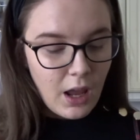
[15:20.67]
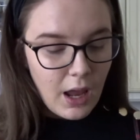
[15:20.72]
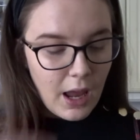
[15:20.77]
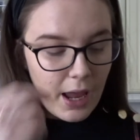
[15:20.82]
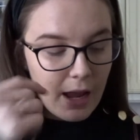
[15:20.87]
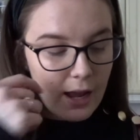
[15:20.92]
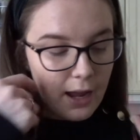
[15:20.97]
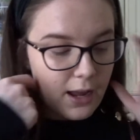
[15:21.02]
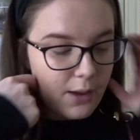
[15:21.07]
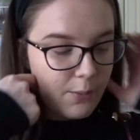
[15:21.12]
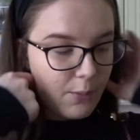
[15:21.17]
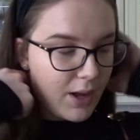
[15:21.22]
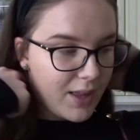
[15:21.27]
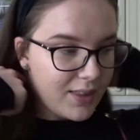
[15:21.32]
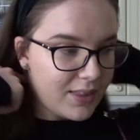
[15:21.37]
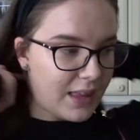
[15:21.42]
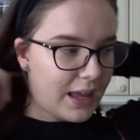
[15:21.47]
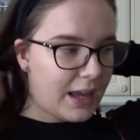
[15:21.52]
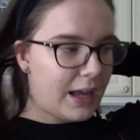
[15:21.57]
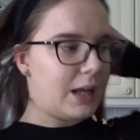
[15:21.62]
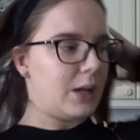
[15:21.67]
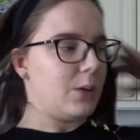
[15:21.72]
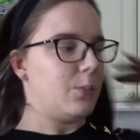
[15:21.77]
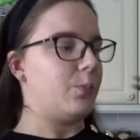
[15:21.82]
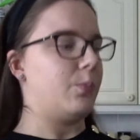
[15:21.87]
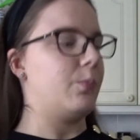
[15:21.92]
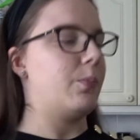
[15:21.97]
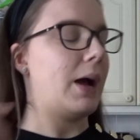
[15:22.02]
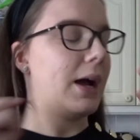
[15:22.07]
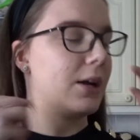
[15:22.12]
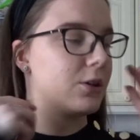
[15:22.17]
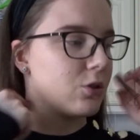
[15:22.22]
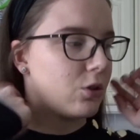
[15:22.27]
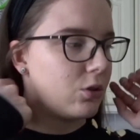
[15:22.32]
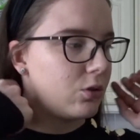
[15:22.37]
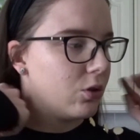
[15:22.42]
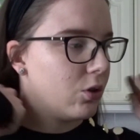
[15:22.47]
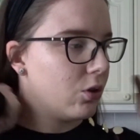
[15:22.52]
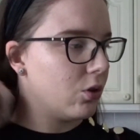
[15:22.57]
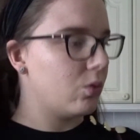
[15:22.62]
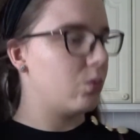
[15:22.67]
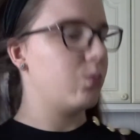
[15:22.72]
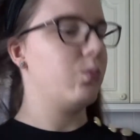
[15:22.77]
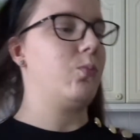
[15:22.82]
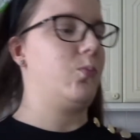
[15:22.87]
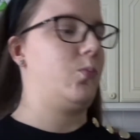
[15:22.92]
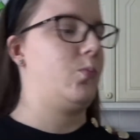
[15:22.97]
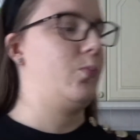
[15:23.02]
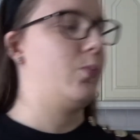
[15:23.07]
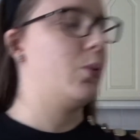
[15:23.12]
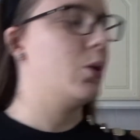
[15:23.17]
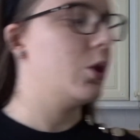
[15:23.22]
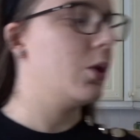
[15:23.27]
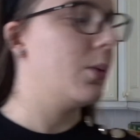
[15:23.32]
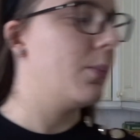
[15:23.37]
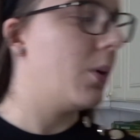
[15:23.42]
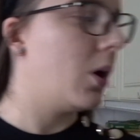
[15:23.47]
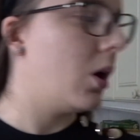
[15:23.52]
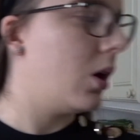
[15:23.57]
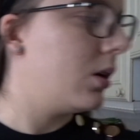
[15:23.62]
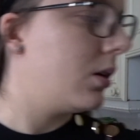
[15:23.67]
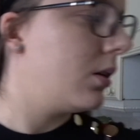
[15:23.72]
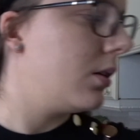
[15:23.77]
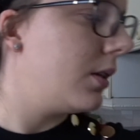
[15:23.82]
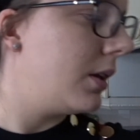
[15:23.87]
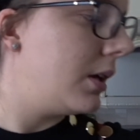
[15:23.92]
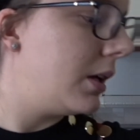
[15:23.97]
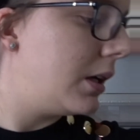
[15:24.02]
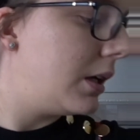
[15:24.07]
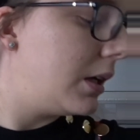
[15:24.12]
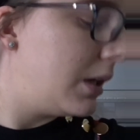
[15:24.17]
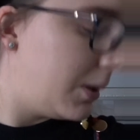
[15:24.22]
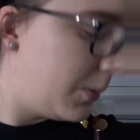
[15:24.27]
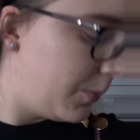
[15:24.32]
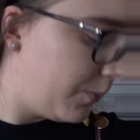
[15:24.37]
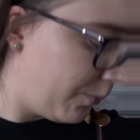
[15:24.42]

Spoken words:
and then, I don't know, put them on the